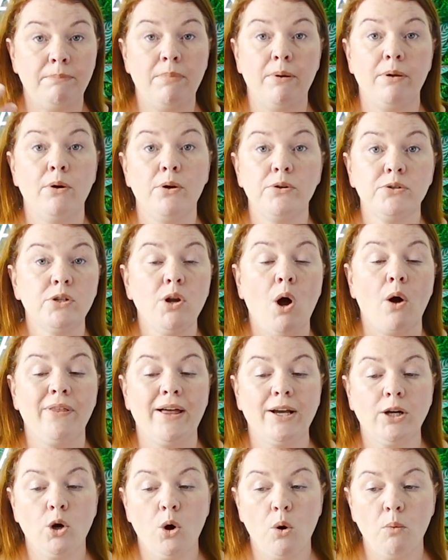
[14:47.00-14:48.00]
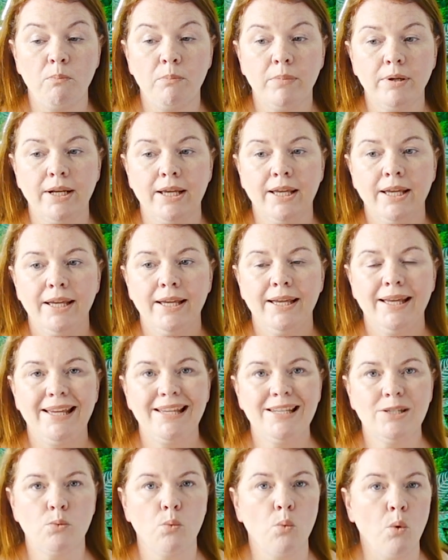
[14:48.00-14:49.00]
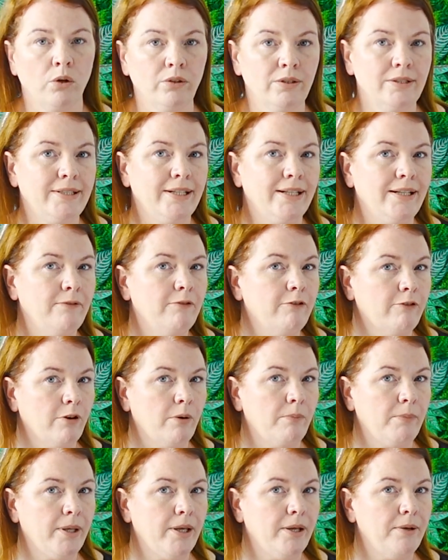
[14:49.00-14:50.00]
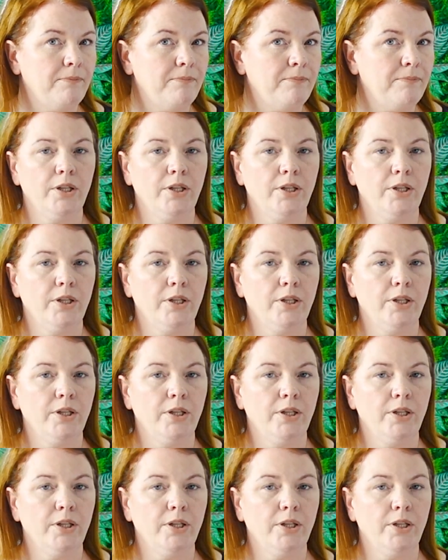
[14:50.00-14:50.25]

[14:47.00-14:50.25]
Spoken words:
person or that company is wanting from you.